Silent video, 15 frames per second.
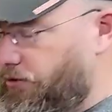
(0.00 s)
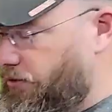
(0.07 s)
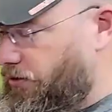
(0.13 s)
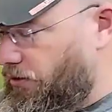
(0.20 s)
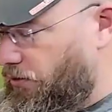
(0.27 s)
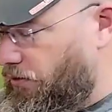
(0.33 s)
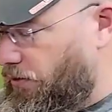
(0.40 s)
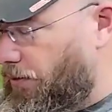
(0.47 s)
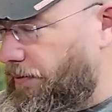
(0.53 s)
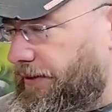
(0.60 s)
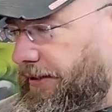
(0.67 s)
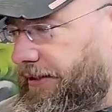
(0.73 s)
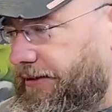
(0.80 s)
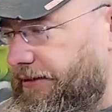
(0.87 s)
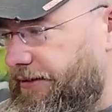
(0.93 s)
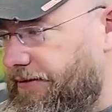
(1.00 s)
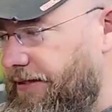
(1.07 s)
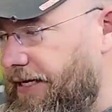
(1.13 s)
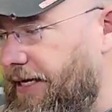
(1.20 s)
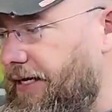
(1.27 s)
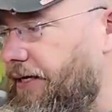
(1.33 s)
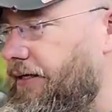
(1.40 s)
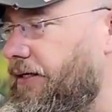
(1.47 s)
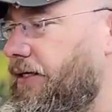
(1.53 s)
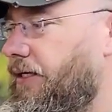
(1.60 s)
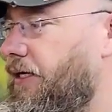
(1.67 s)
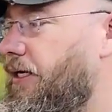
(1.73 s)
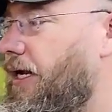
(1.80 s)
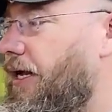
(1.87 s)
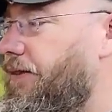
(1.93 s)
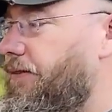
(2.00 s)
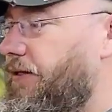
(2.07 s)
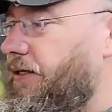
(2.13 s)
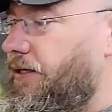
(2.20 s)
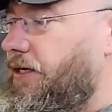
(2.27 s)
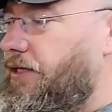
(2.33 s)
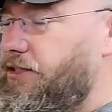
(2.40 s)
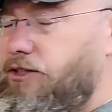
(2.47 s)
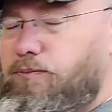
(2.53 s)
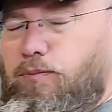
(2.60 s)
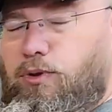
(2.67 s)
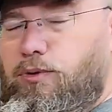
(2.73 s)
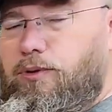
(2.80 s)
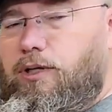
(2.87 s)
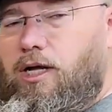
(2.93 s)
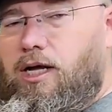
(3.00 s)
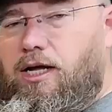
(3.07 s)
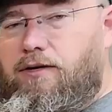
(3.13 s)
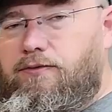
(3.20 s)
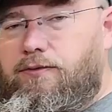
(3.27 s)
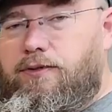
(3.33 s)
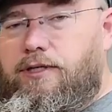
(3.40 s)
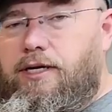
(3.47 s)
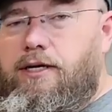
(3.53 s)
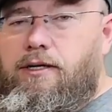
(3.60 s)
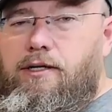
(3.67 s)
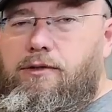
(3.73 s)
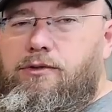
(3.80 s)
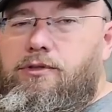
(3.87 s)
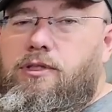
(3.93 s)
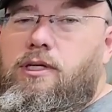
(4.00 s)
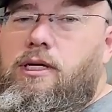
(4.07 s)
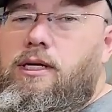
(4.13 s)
So I went ahead and did that, and then I just blew it off with an air hose,